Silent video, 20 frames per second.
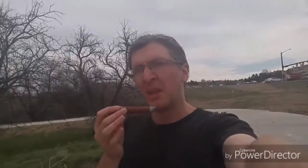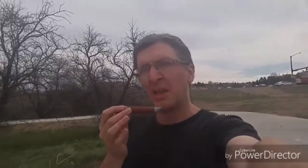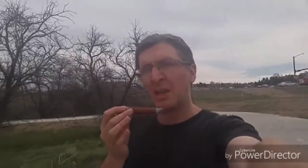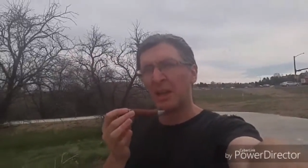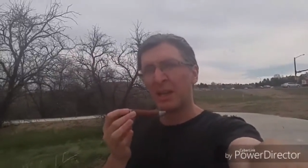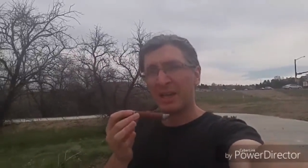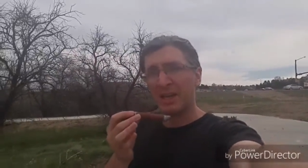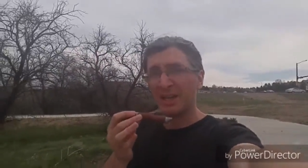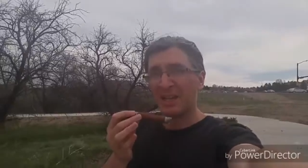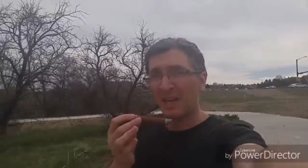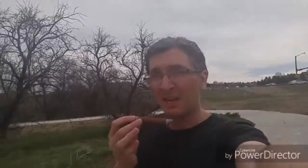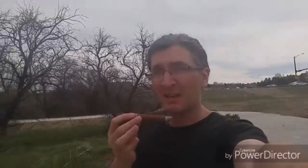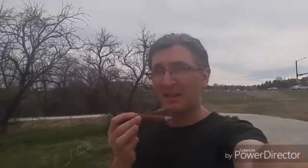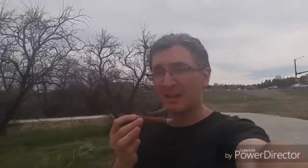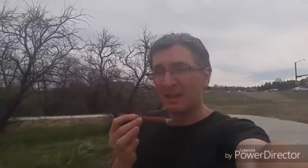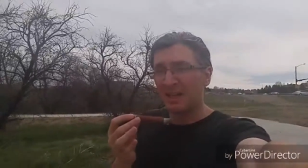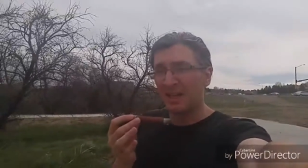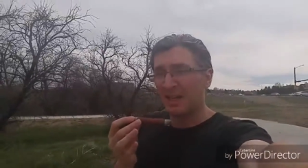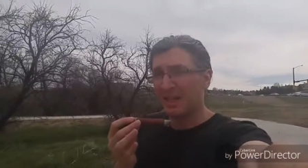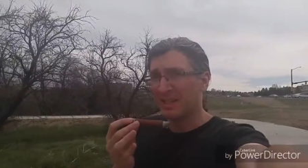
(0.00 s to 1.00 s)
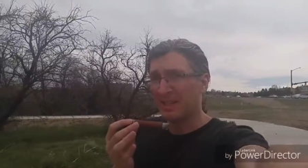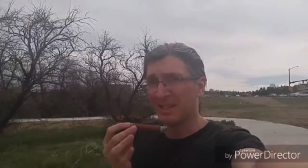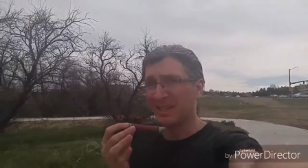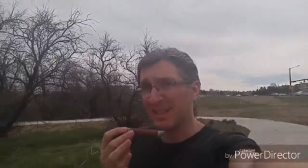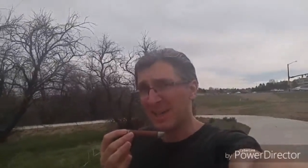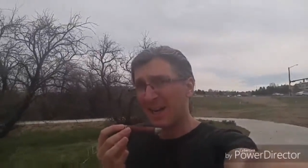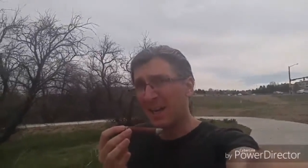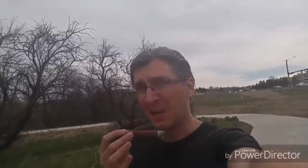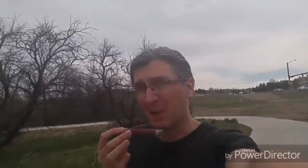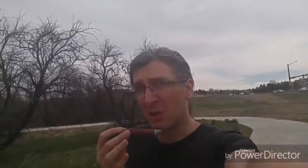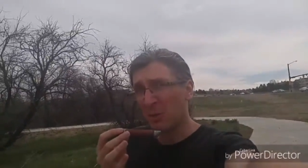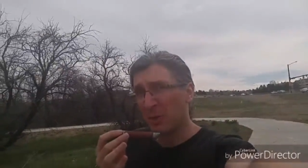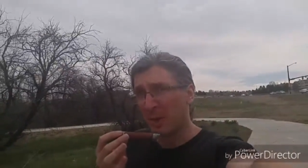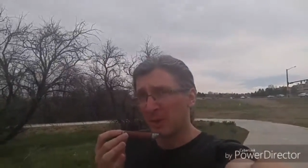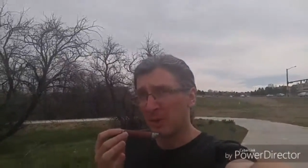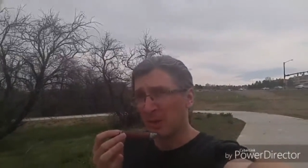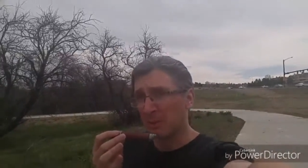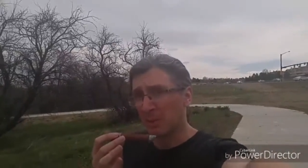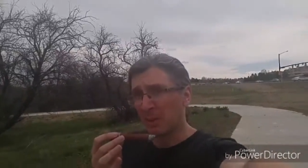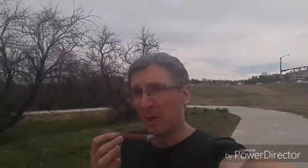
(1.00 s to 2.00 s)
I can guarantee you it's not a
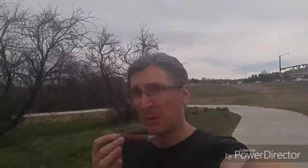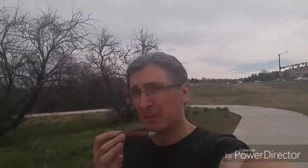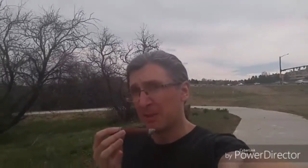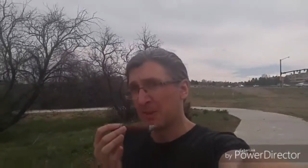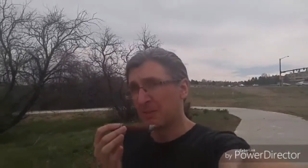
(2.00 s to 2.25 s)
humidity problem.